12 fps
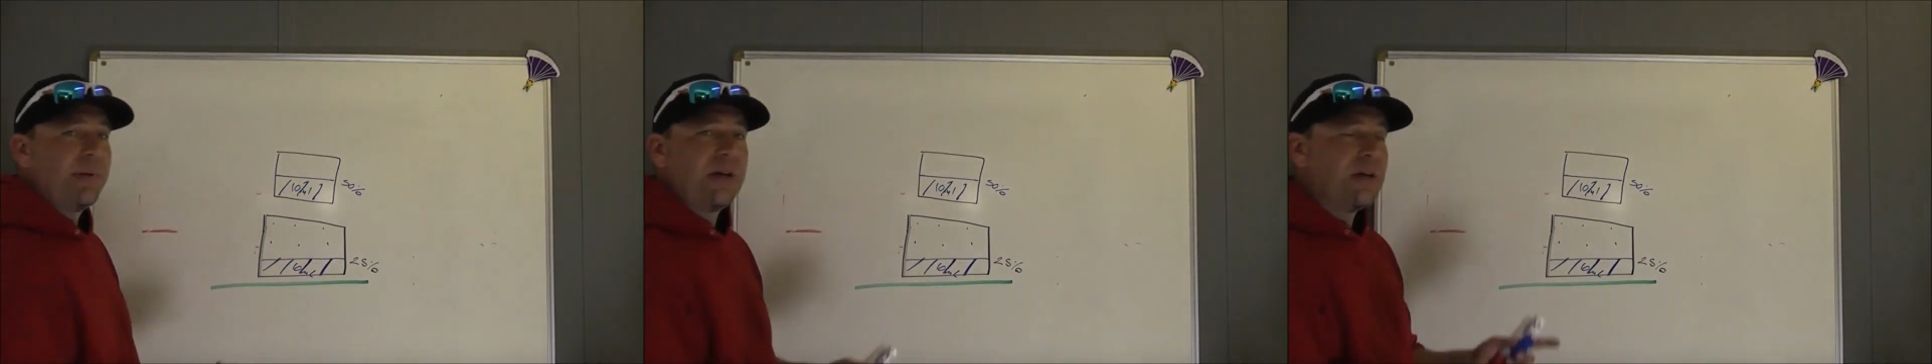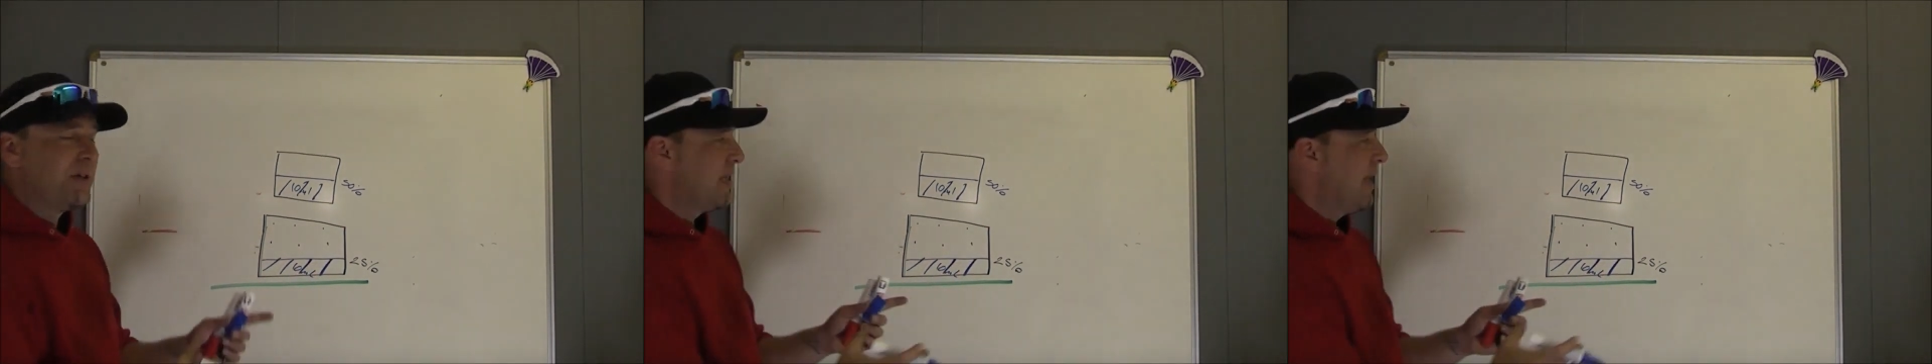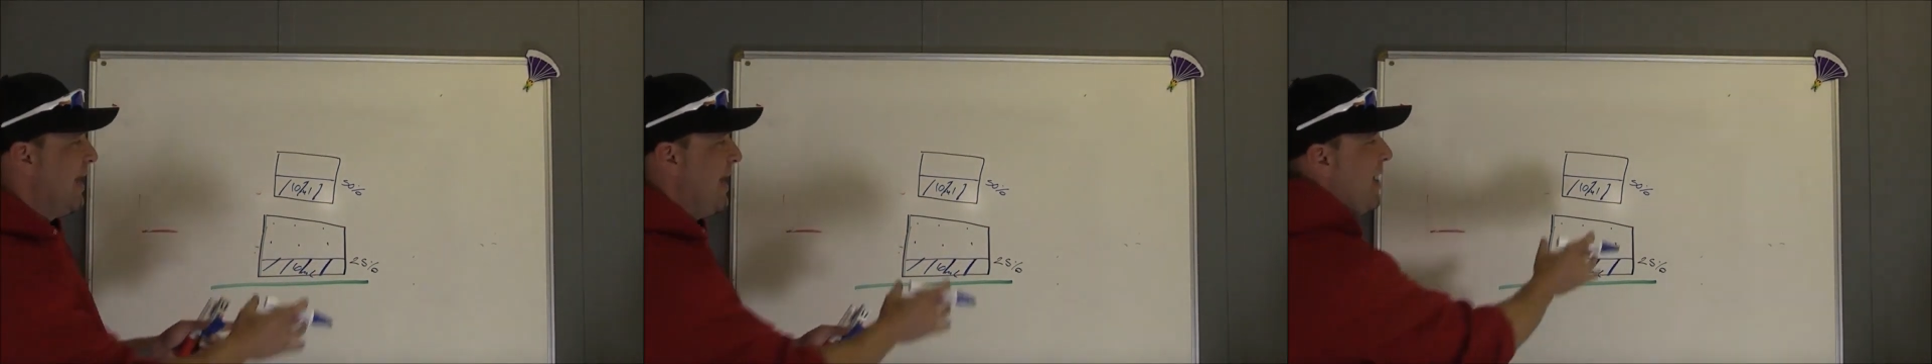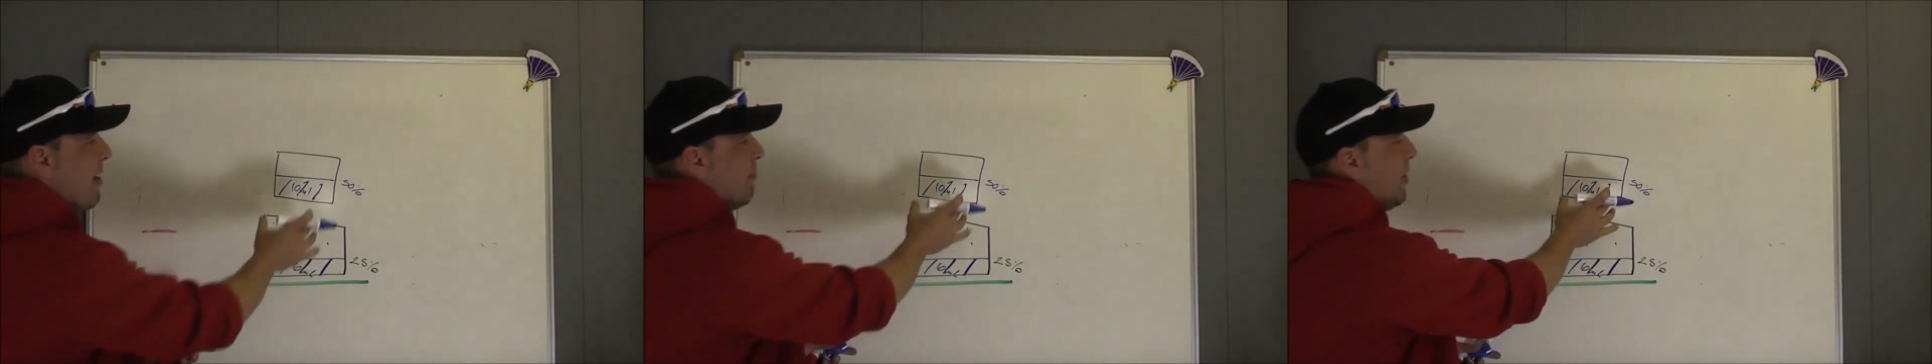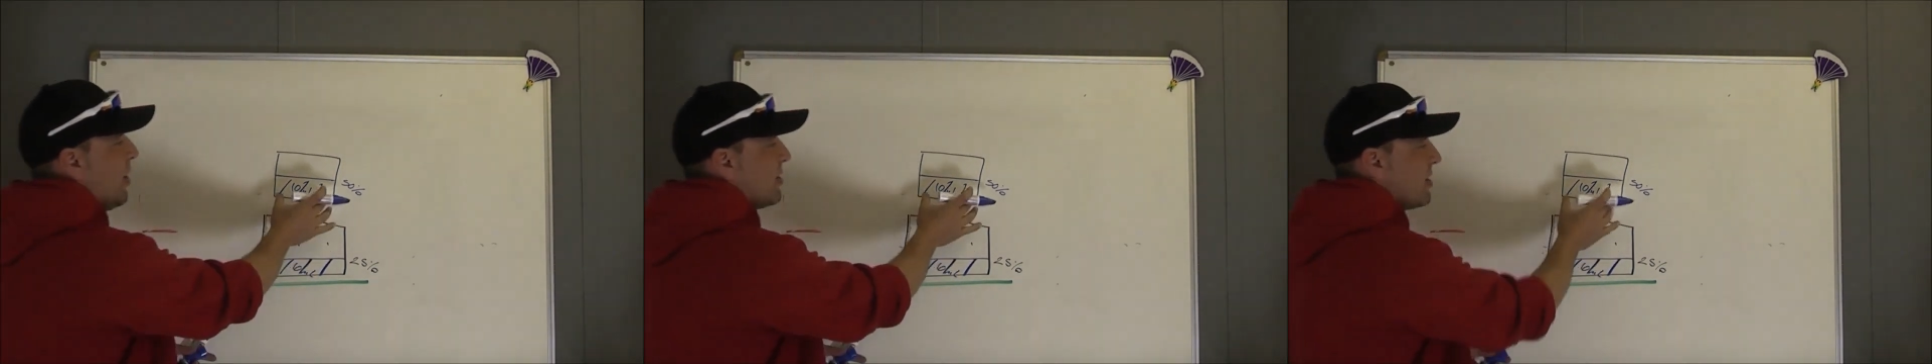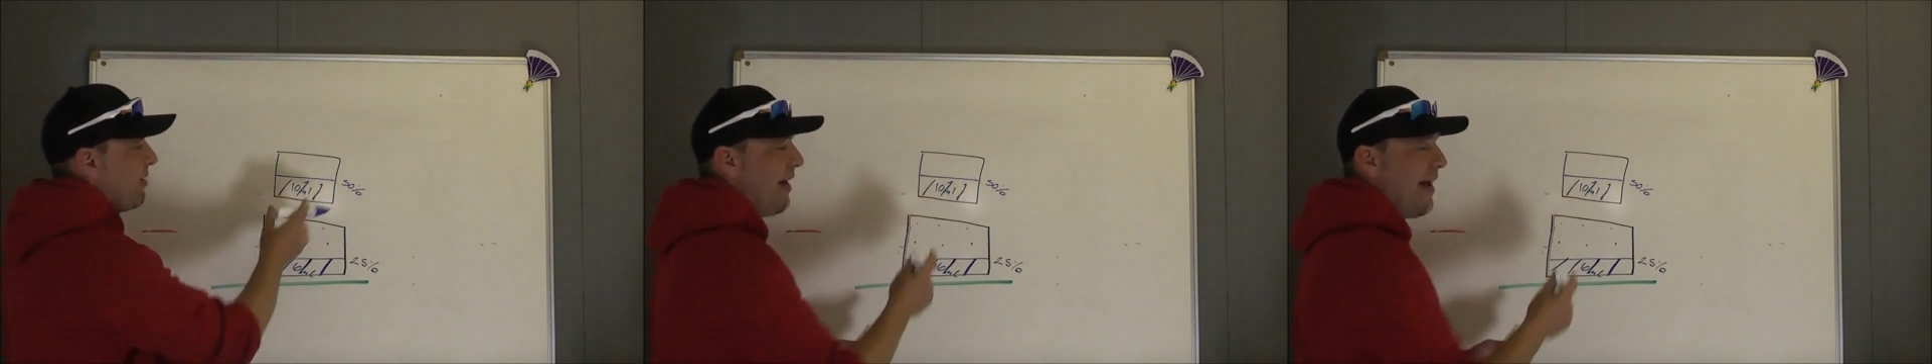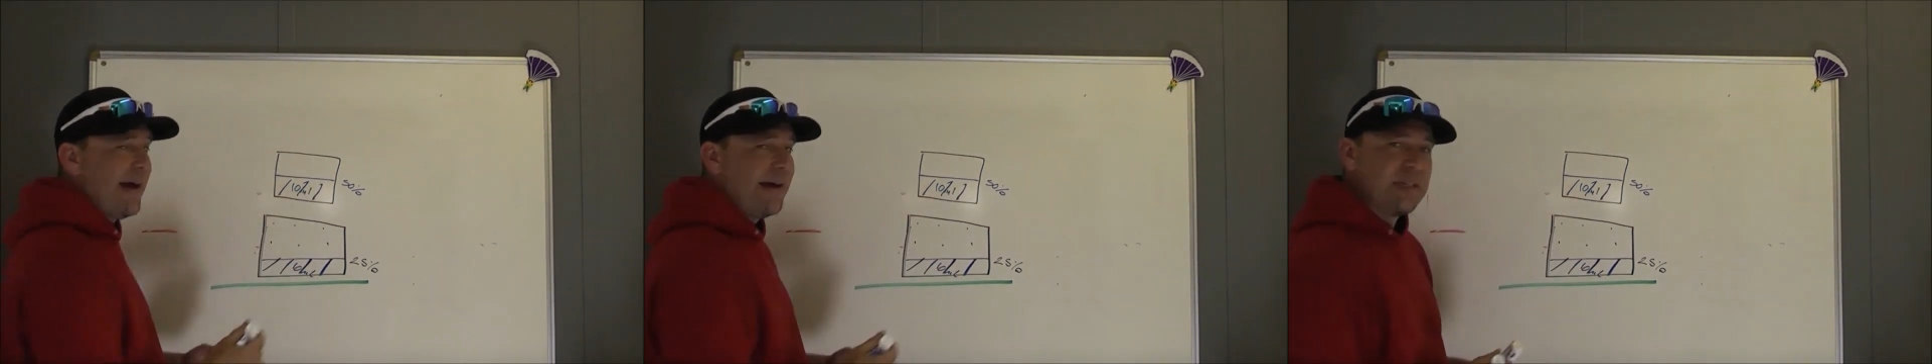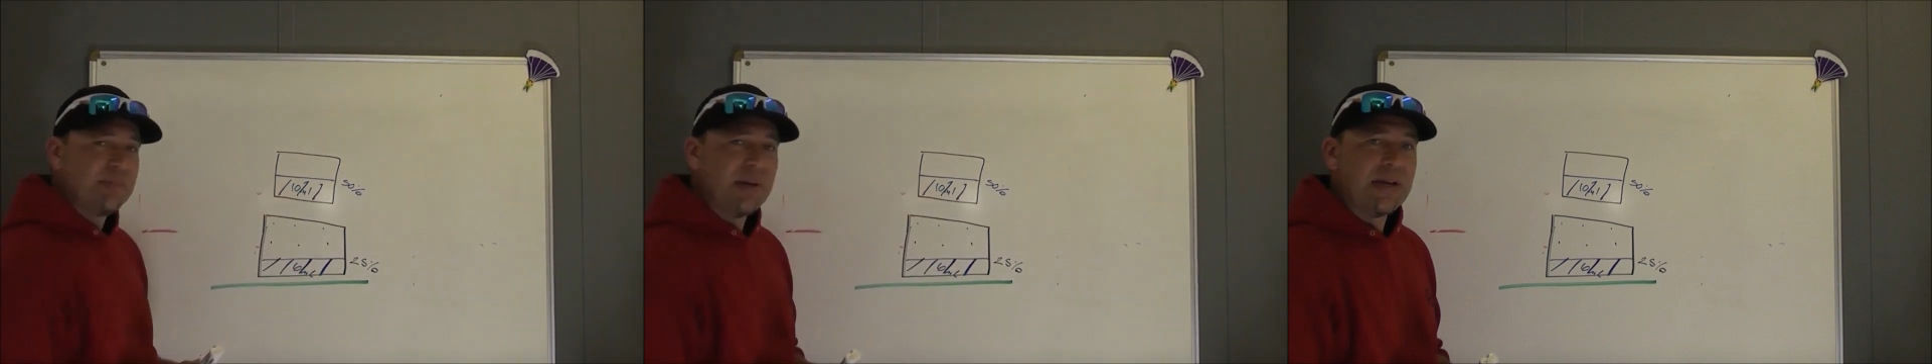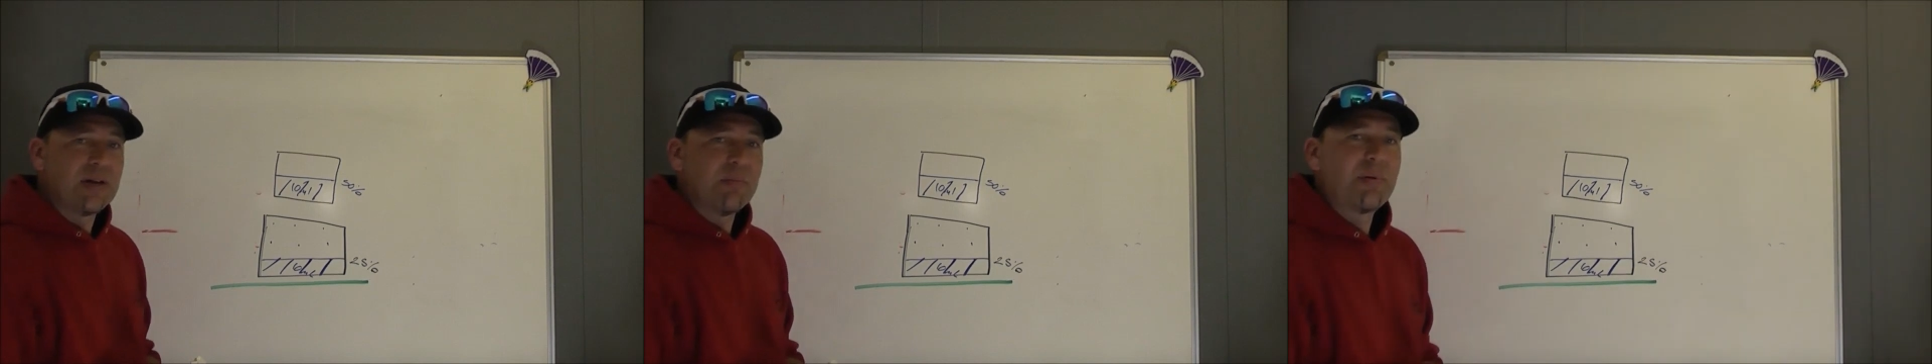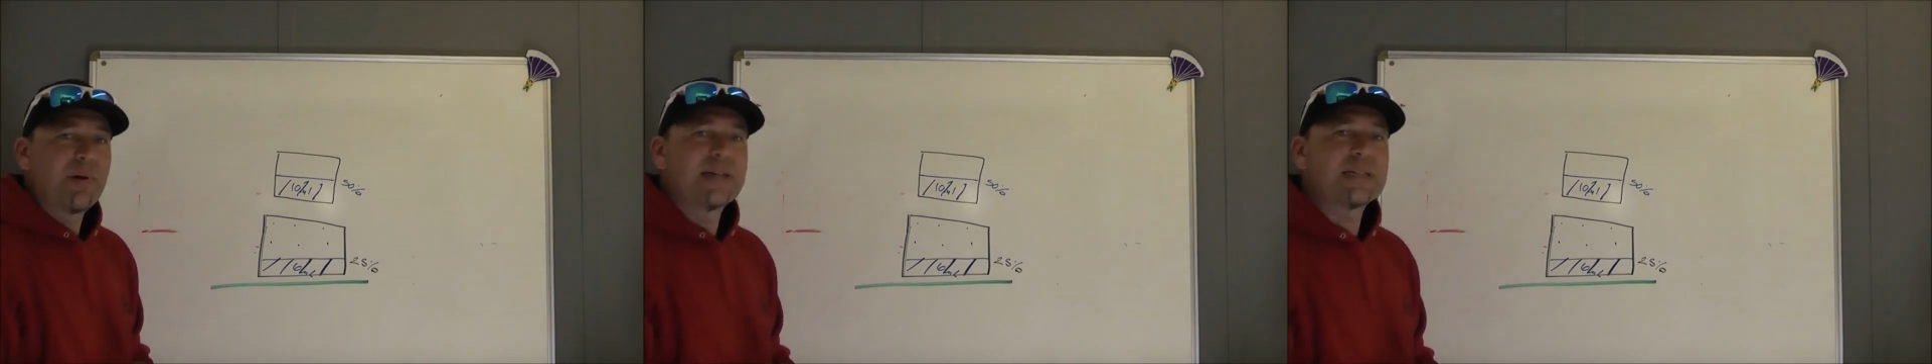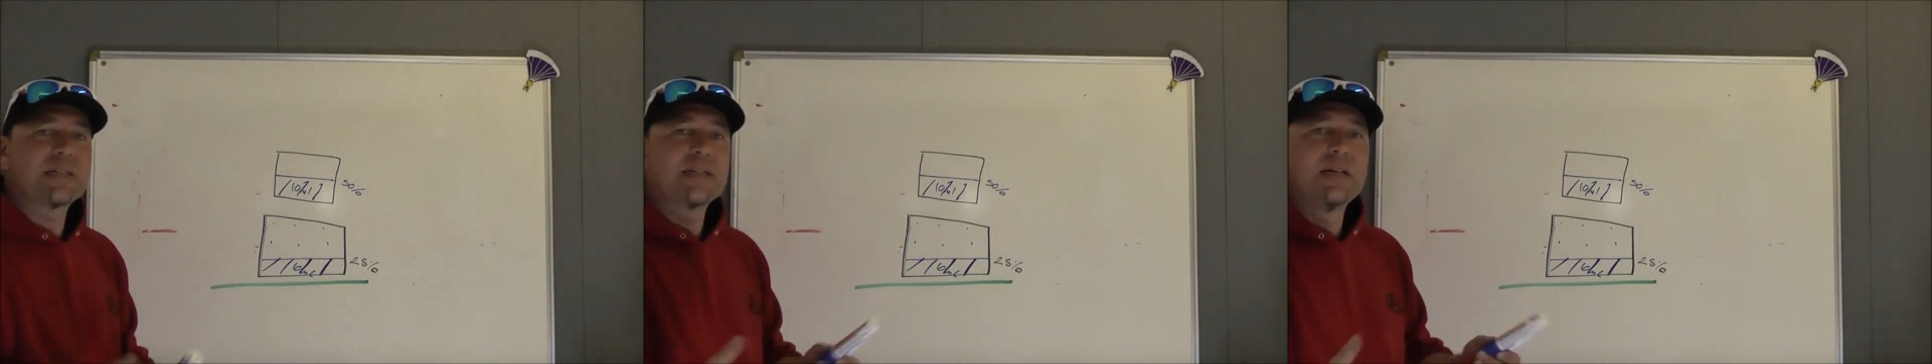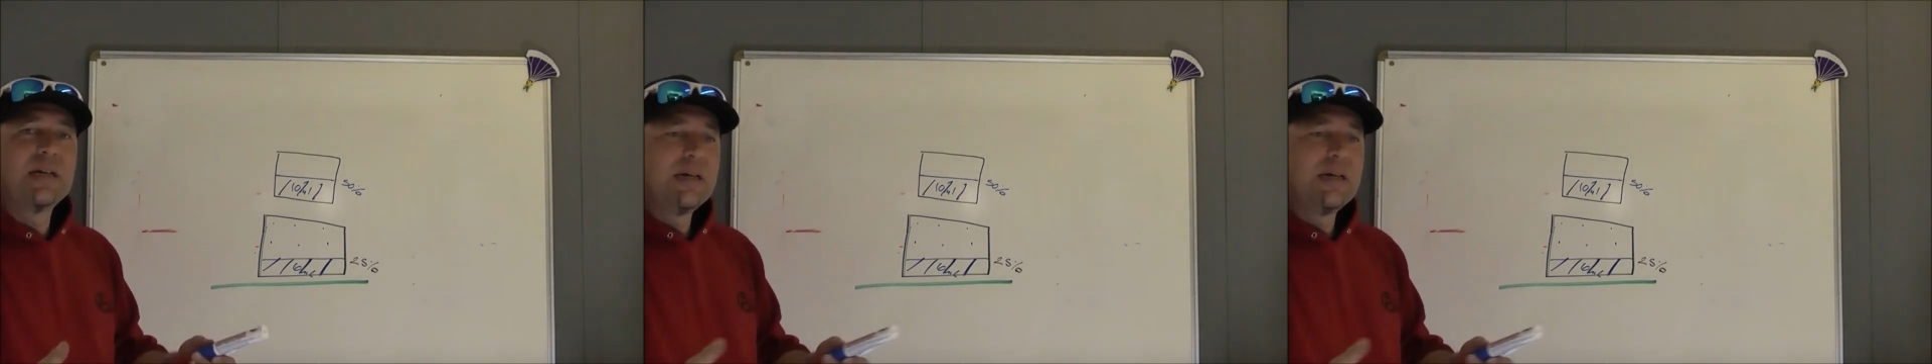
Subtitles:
because that parcel of air is being compressed,